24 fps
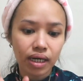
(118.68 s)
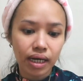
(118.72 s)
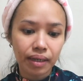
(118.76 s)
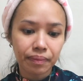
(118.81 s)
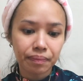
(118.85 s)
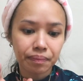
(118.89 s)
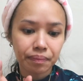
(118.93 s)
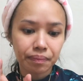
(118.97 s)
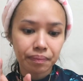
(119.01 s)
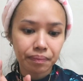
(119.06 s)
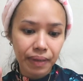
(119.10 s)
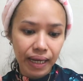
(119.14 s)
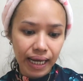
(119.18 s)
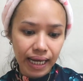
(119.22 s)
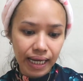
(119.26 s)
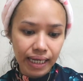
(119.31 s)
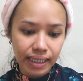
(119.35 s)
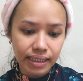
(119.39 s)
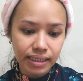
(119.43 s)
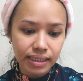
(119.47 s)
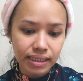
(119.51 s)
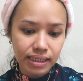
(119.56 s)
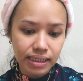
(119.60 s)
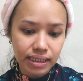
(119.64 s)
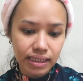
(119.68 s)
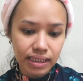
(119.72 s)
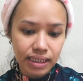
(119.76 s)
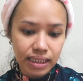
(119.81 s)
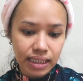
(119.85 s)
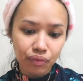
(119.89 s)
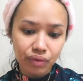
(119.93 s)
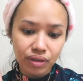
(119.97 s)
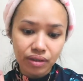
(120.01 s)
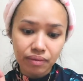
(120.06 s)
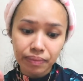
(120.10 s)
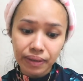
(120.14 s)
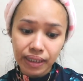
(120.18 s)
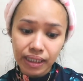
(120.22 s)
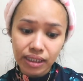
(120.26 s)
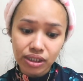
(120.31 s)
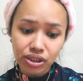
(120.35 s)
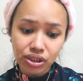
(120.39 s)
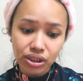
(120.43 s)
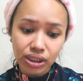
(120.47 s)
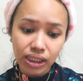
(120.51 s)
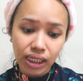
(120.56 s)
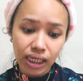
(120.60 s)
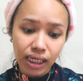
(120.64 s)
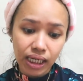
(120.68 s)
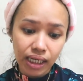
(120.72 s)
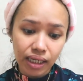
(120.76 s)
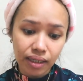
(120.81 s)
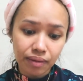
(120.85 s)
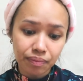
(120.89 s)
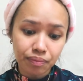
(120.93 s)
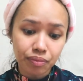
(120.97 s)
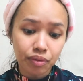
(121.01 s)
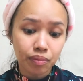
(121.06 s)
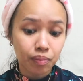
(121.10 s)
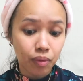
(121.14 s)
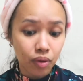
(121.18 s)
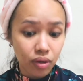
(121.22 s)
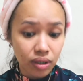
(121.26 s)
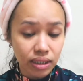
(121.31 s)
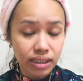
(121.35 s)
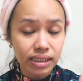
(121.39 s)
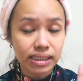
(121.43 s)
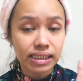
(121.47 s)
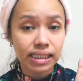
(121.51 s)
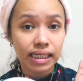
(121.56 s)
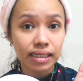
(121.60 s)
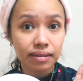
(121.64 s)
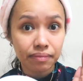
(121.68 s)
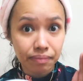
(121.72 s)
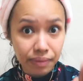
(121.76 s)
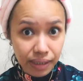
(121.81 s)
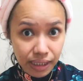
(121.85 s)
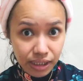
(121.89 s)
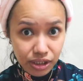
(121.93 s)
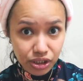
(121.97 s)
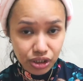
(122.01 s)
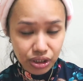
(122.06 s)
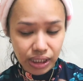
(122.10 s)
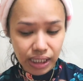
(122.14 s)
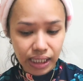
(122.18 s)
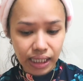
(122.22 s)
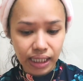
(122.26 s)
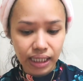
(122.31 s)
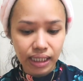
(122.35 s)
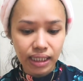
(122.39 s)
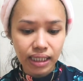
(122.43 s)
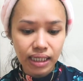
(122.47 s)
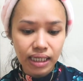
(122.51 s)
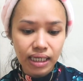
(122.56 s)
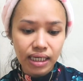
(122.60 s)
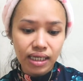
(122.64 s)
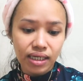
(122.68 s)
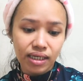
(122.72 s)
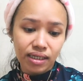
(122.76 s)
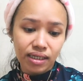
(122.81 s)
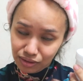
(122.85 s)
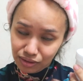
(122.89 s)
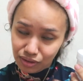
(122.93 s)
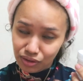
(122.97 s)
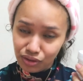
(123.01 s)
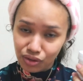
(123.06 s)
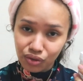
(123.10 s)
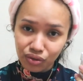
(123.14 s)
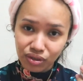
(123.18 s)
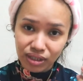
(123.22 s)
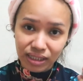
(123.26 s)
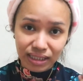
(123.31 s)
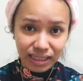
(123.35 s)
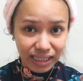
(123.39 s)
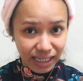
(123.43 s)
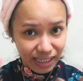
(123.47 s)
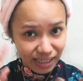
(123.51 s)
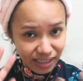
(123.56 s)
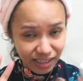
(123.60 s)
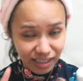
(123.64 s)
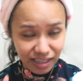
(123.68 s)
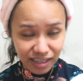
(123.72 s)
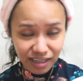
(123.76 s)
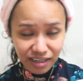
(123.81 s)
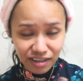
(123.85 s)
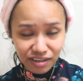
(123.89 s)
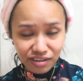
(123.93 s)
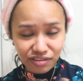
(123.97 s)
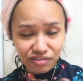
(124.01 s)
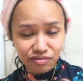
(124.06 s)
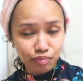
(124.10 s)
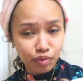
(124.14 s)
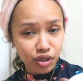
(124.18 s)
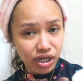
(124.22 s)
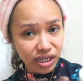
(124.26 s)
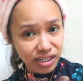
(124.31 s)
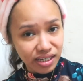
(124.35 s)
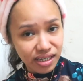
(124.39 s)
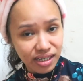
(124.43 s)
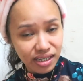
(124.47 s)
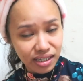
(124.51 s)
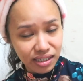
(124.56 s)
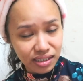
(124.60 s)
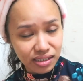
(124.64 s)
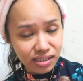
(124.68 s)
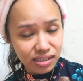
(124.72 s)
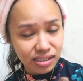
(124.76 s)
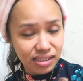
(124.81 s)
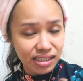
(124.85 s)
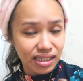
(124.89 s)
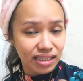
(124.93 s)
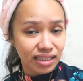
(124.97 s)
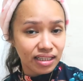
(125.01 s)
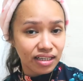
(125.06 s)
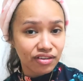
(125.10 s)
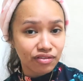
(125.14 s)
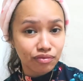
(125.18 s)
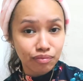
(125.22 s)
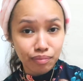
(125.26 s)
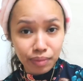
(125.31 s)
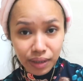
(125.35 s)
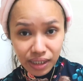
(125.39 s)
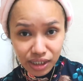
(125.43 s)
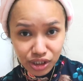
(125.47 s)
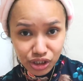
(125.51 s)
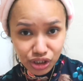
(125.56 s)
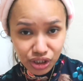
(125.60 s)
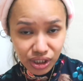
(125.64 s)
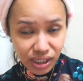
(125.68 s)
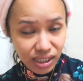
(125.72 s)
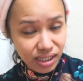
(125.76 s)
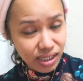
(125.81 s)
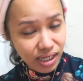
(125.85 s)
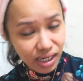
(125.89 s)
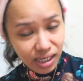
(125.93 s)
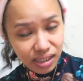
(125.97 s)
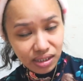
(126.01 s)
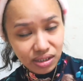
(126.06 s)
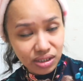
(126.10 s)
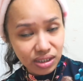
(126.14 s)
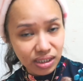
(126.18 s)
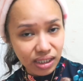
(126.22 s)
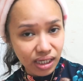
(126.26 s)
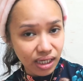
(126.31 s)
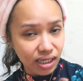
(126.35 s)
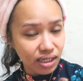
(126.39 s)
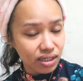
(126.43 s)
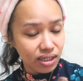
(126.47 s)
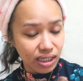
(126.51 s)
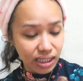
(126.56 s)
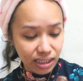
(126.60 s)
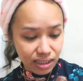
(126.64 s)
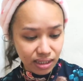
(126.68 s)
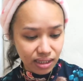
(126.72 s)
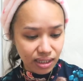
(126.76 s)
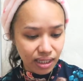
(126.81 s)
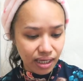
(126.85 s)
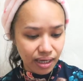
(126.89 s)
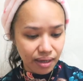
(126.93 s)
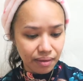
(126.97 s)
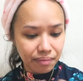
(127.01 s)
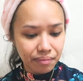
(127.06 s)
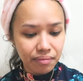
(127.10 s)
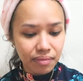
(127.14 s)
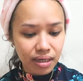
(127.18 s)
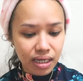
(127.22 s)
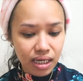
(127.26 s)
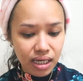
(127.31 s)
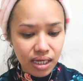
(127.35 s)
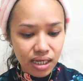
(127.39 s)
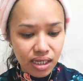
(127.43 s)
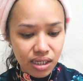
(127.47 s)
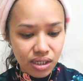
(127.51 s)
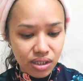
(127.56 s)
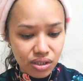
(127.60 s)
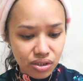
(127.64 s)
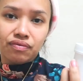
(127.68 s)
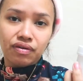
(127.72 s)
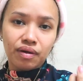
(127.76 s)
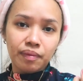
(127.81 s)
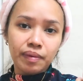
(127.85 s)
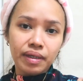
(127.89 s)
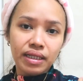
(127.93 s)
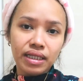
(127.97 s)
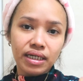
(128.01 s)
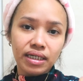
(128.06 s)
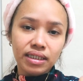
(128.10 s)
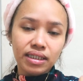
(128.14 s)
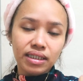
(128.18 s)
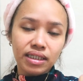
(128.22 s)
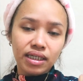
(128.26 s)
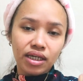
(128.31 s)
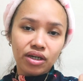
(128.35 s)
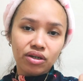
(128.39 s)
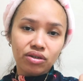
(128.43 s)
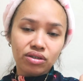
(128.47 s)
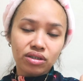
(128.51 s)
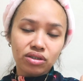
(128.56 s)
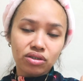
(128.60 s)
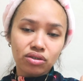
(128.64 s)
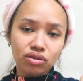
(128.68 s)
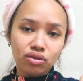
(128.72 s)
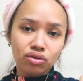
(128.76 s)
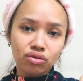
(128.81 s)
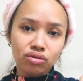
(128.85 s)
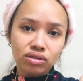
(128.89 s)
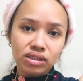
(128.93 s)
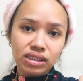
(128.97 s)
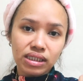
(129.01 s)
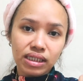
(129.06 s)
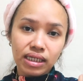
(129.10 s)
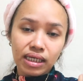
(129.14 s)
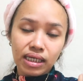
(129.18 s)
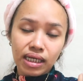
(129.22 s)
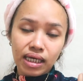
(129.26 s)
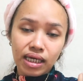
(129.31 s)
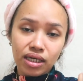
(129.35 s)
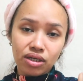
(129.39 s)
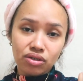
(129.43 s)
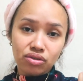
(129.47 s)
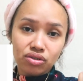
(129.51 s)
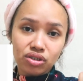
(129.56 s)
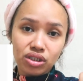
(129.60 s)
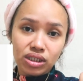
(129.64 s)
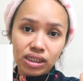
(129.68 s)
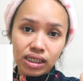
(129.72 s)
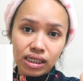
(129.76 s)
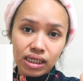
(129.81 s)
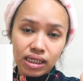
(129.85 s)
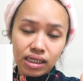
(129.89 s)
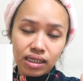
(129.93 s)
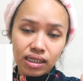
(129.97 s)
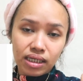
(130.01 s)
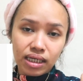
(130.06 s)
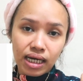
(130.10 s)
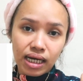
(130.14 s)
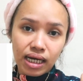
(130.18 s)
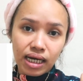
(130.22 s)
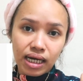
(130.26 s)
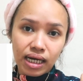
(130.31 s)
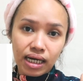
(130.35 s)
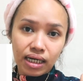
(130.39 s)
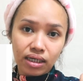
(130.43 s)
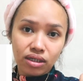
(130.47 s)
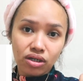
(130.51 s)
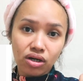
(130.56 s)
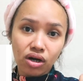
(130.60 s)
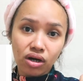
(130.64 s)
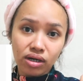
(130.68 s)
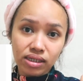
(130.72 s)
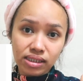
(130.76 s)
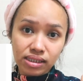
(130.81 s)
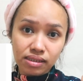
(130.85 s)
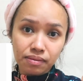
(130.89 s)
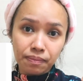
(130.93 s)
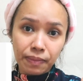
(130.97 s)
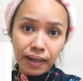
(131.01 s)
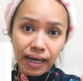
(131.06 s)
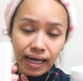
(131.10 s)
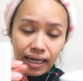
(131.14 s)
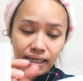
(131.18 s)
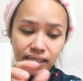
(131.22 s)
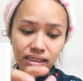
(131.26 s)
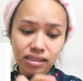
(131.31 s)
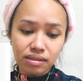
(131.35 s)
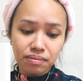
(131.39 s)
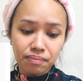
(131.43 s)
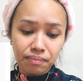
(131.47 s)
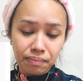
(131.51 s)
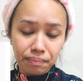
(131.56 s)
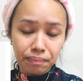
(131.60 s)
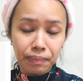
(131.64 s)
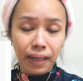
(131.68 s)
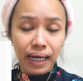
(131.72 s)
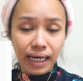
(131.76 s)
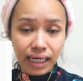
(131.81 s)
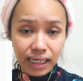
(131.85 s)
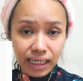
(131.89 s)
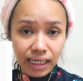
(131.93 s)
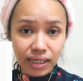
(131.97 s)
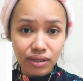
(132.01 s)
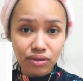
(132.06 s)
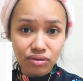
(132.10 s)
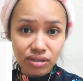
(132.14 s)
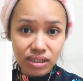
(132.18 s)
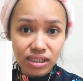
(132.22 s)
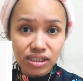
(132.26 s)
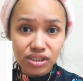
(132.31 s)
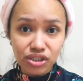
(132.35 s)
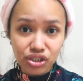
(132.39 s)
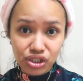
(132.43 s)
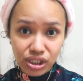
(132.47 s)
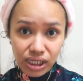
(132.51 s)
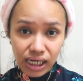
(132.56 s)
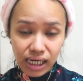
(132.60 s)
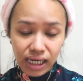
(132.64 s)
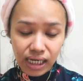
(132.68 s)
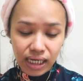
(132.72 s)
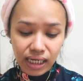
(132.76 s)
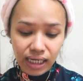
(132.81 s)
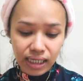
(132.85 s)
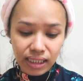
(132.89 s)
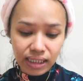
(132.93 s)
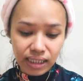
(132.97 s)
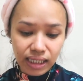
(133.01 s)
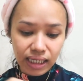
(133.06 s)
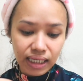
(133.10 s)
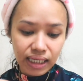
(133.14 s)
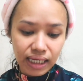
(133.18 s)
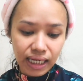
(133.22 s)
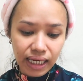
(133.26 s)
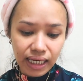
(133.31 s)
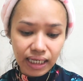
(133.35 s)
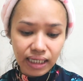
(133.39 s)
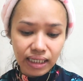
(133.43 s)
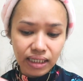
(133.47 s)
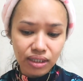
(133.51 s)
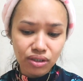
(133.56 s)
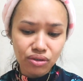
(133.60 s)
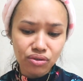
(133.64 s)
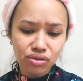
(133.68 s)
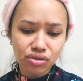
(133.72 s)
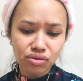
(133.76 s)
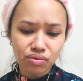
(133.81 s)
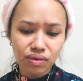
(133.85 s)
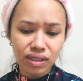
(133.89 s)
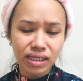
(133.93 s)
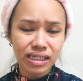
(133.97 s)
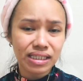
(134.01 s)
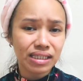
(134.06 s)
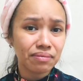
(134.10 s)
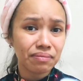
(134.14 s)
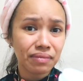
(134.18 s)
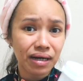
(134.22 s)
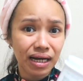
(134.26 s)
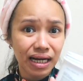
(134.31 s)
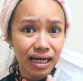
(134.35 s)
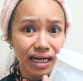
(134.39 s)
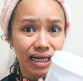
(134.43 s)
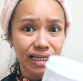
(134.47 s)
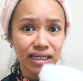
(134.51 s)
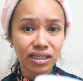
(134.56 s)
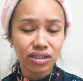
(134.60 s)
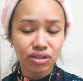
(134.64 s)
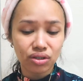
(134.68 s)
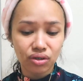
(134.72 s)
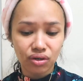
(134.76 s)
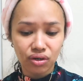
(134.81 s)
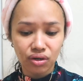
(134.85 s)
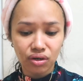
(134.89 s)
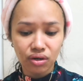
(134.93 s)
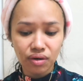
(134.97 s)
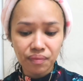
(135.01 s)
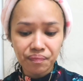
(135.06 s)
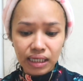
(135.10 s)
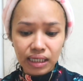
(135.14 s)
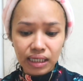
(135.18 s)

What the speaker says: Up Pad with BHA, Propolis, and BHA. You know that I love products that have BHA, HA in them. Familiar din kayo nung dun sa Neogen na gauze pads. Parang ganun din siya. And I like usually ng mga ganito.